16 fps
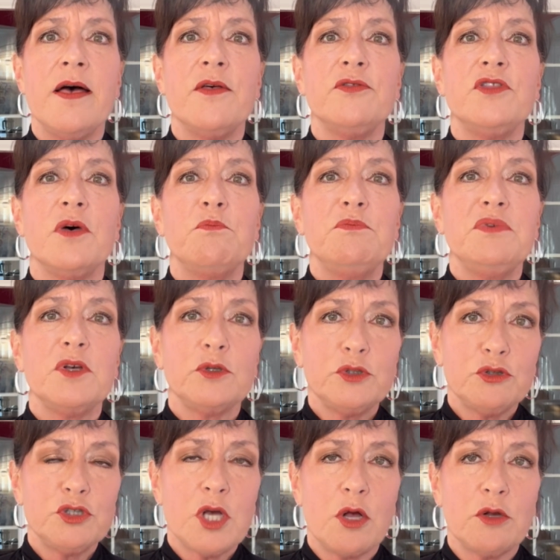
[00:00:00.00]
The
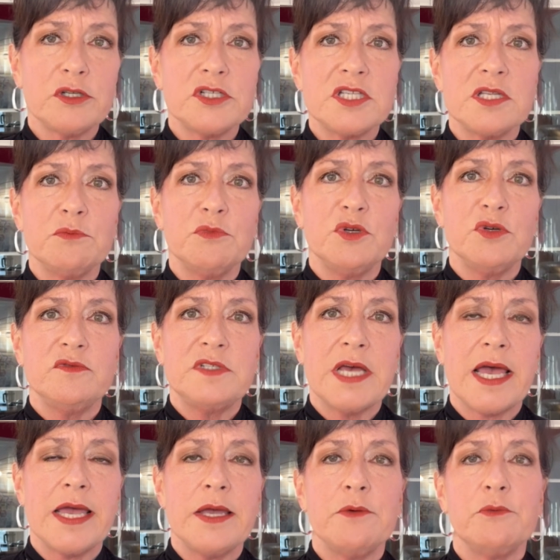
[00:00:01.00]
builder told us the move
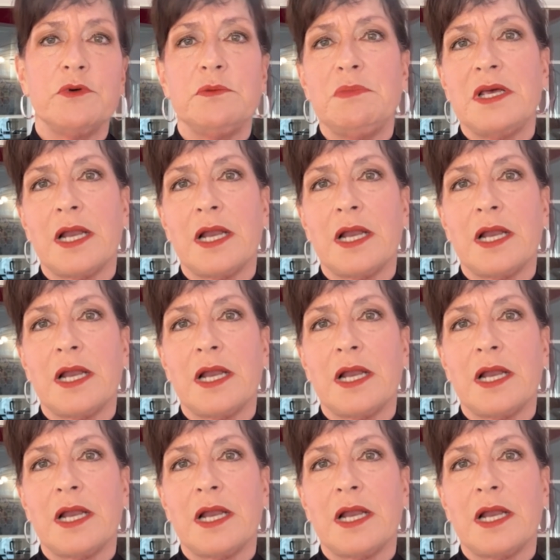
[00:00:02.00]
day would be,